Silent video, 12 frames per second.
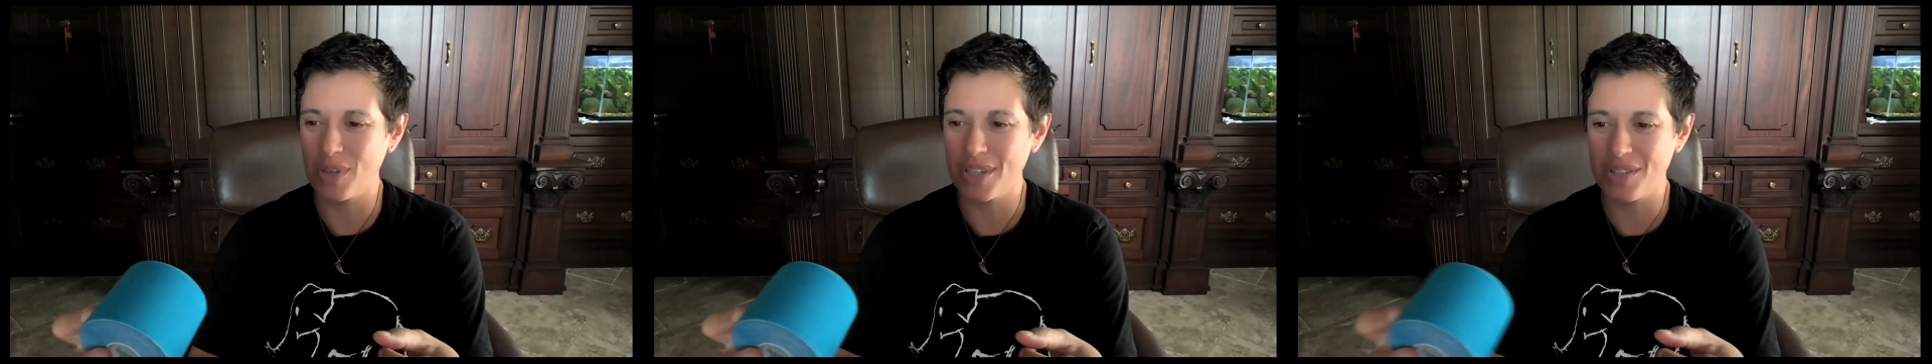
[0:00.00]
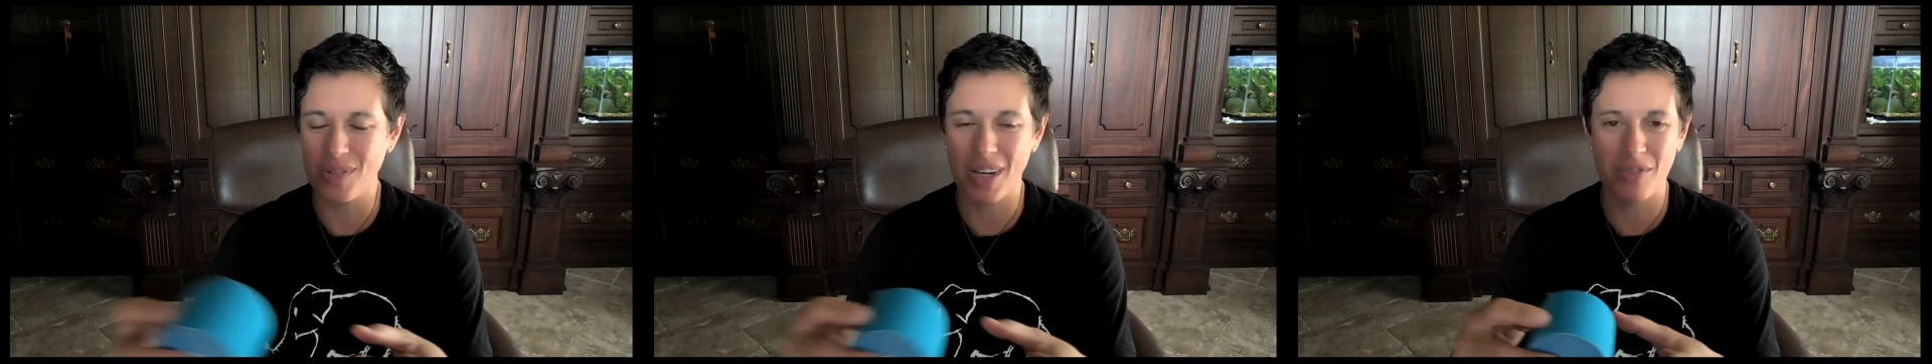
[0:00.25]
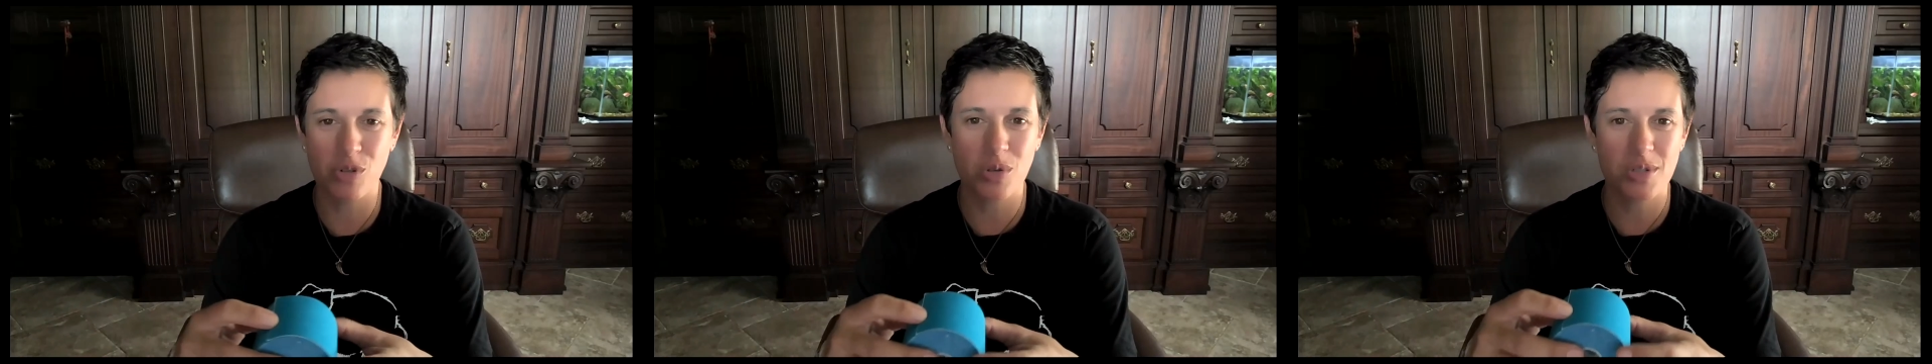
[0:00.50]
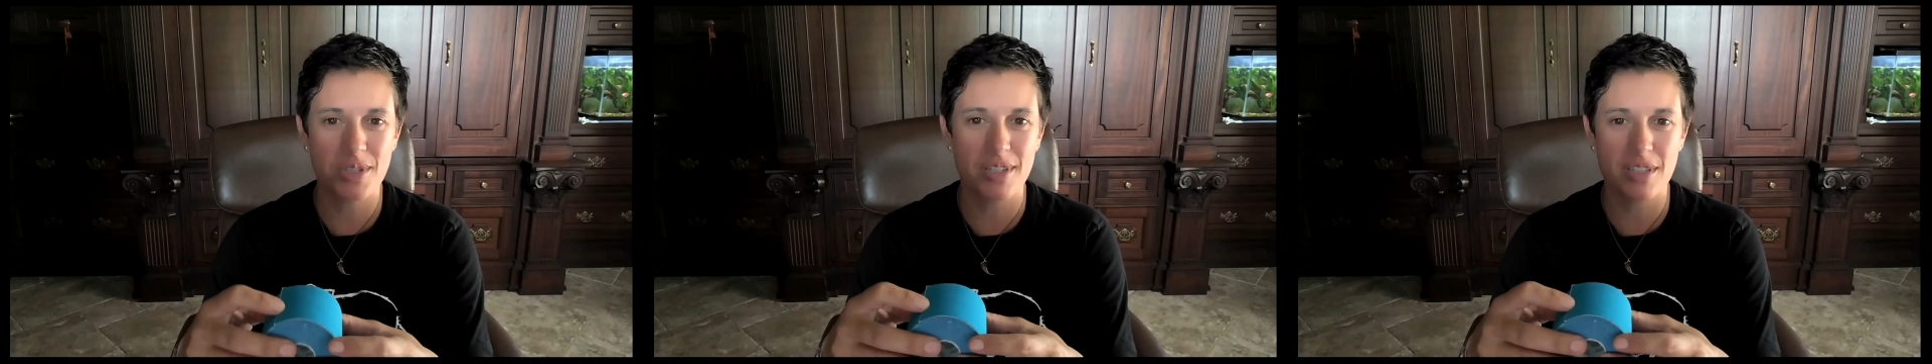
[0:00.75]
we do have
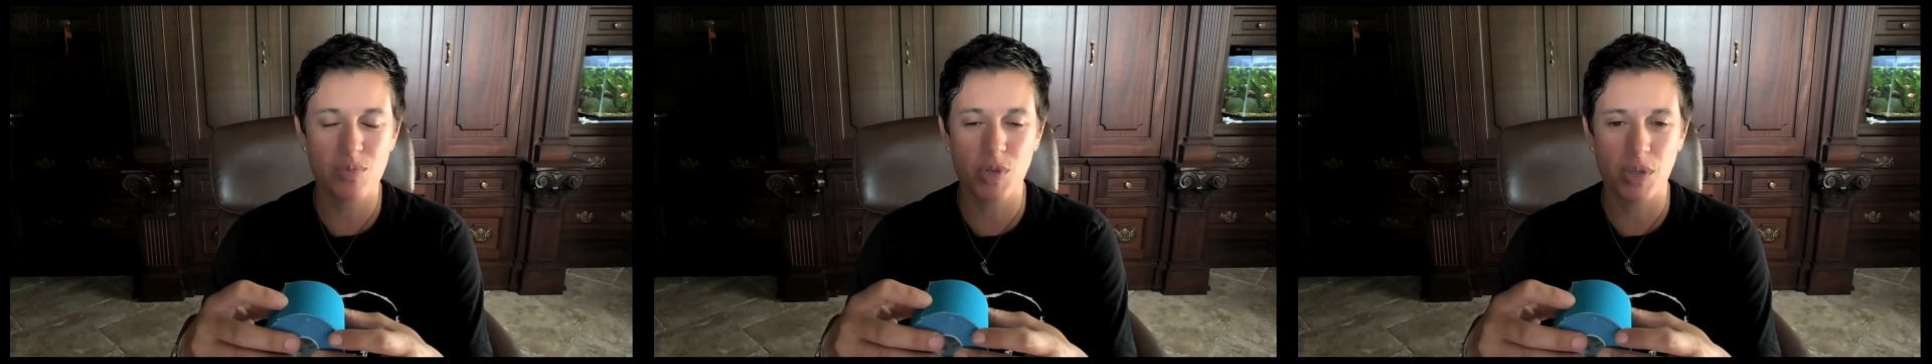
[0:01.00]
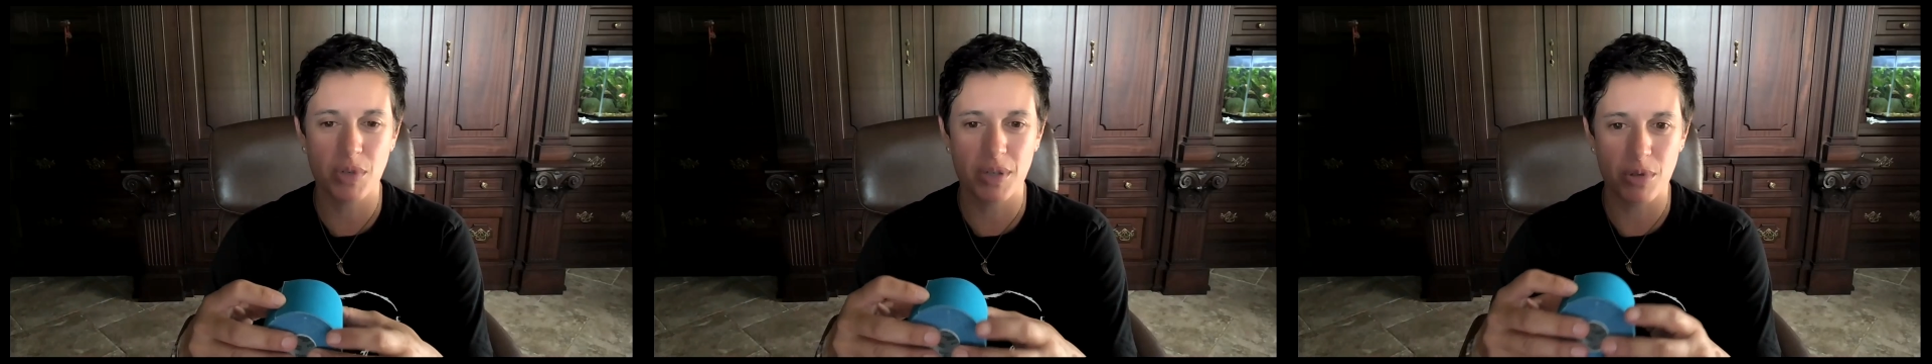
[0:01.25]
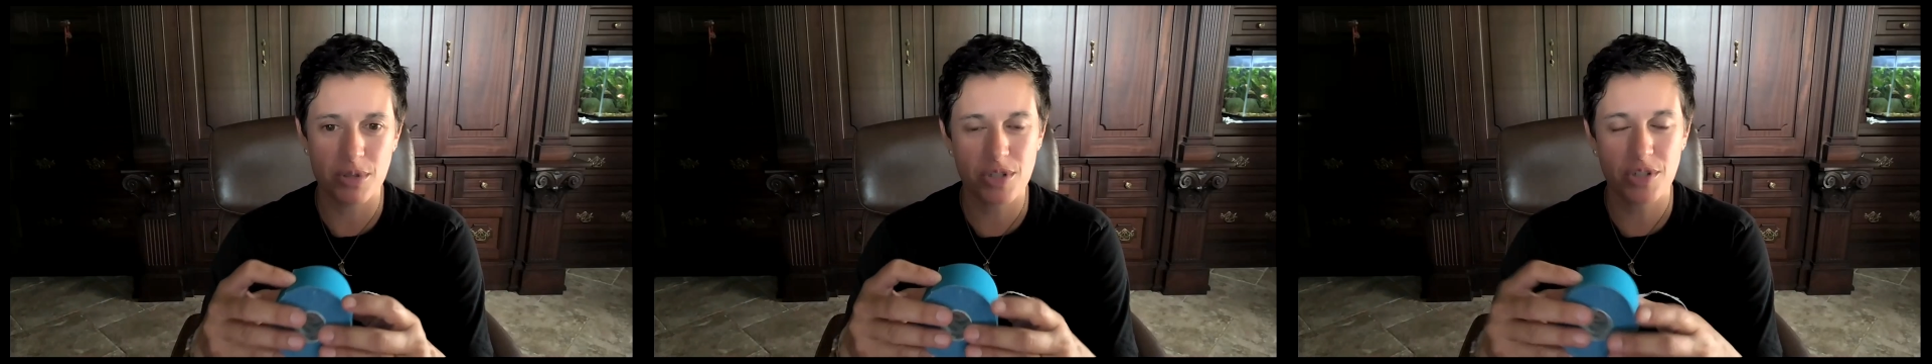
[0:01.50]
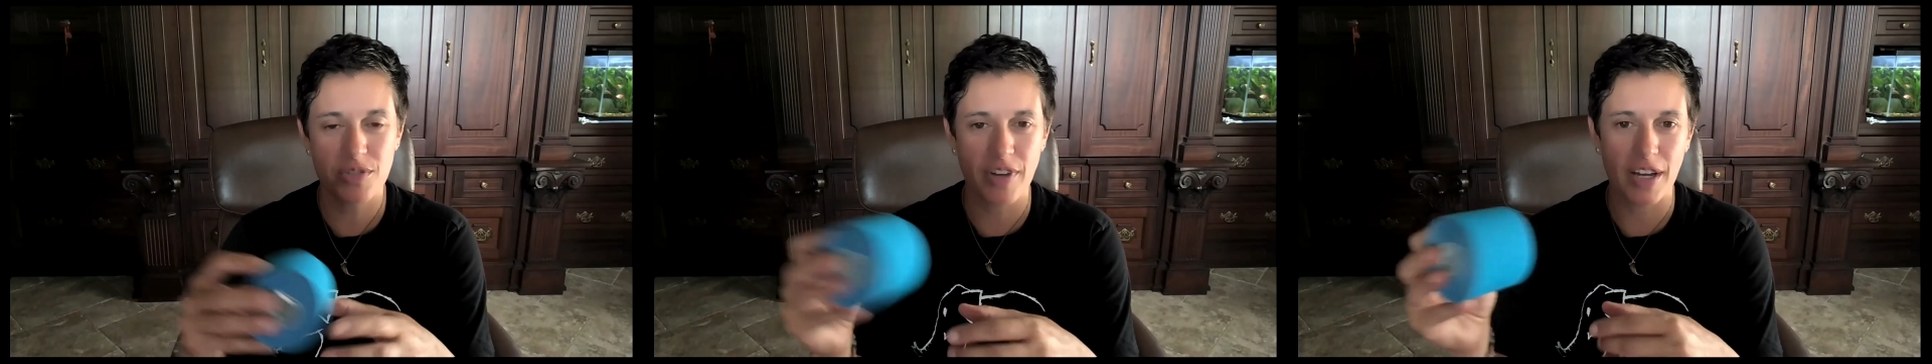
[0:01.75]
courses where we will
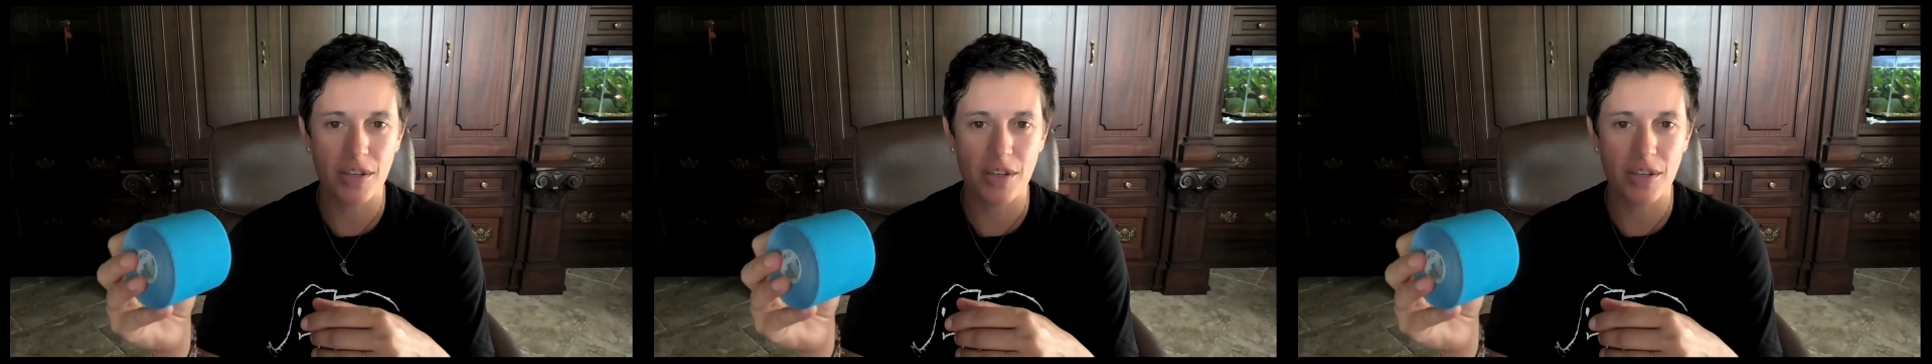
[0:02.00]
certify